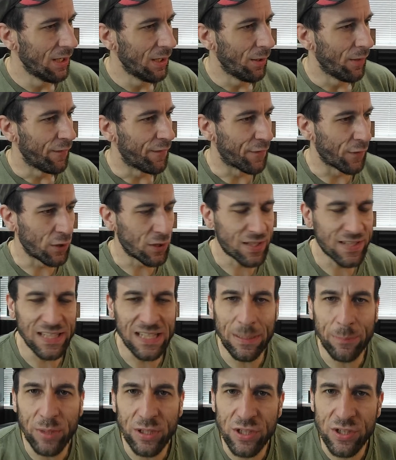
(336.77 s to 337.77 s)
First thing
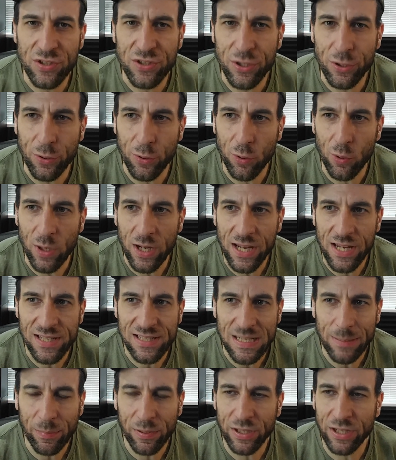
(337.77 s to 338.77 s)
I'm going to do is
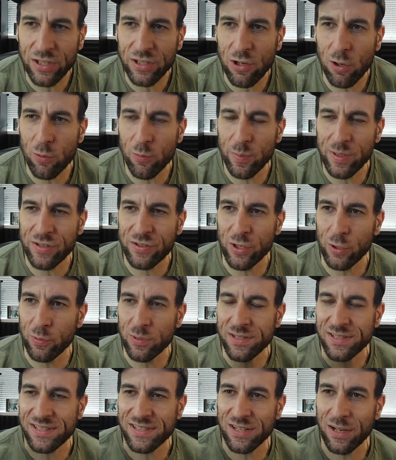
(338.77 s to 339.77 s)
I'm going to go be doing
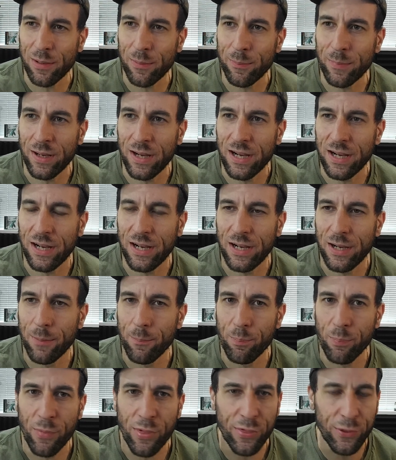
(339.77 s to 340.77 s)
some
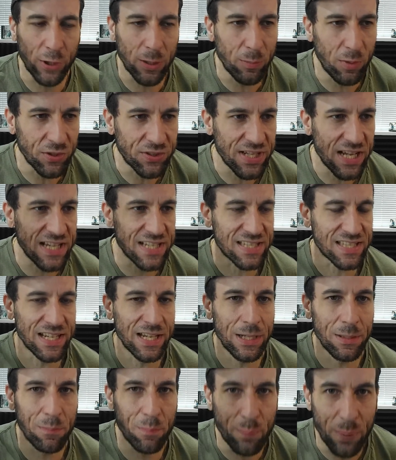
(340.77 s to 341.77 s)
um, thermal
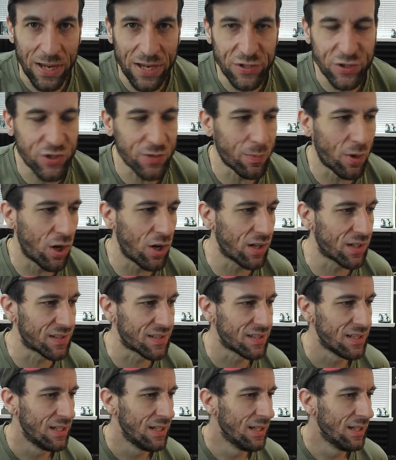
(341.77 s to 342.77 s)
testing,
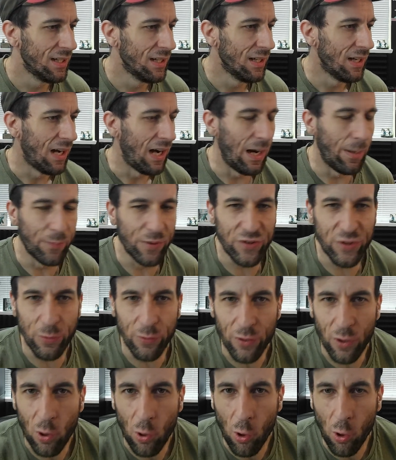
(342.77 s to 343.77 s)
benchmarks, I'm gonna do
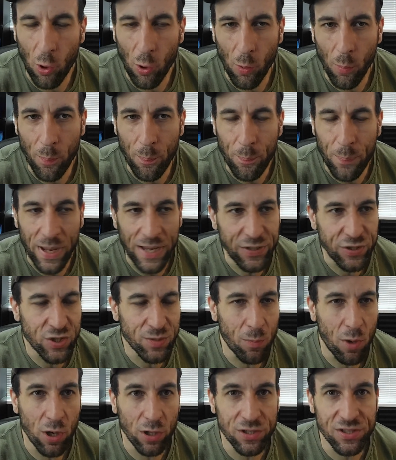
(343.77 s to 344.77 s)
the whole
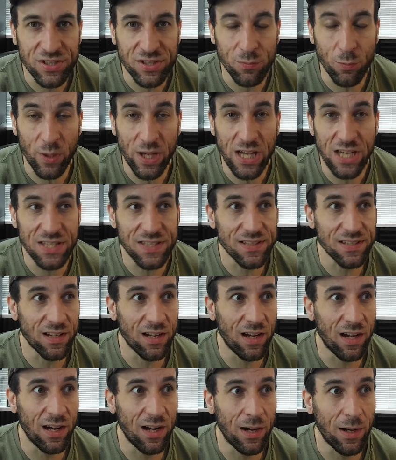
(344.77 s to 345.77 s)
benchmark suite
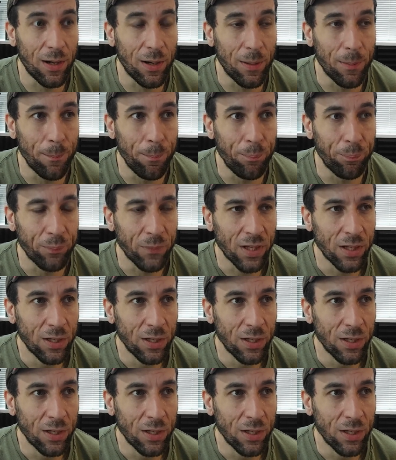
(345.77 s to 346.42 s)
um,